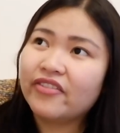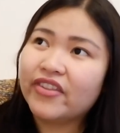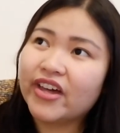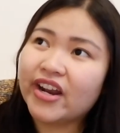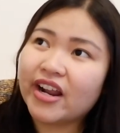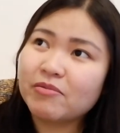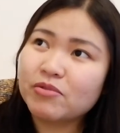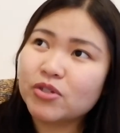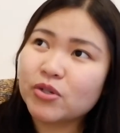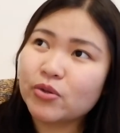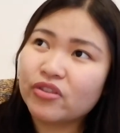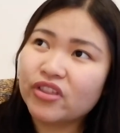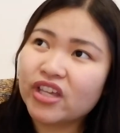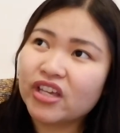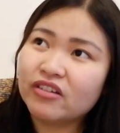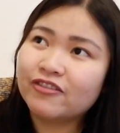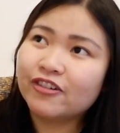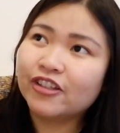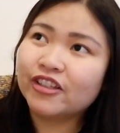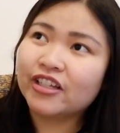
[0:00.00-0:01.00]
that I'm so
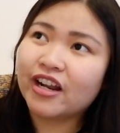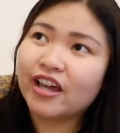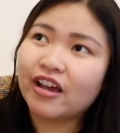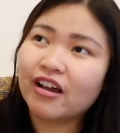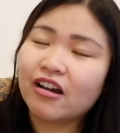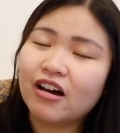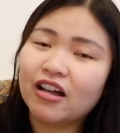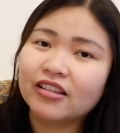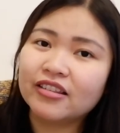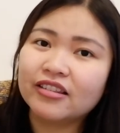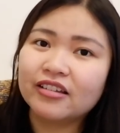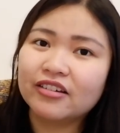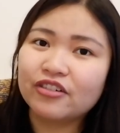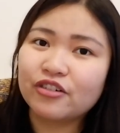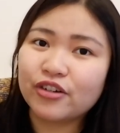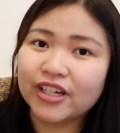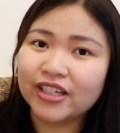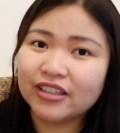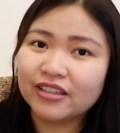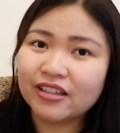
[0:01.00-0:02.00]
thankful that I got the
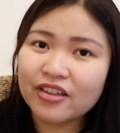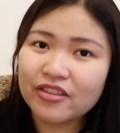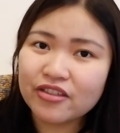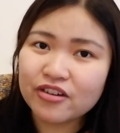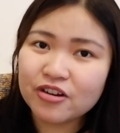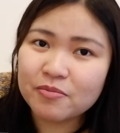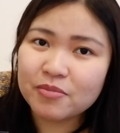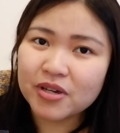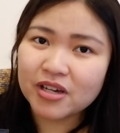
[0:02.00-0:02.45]
grey leather,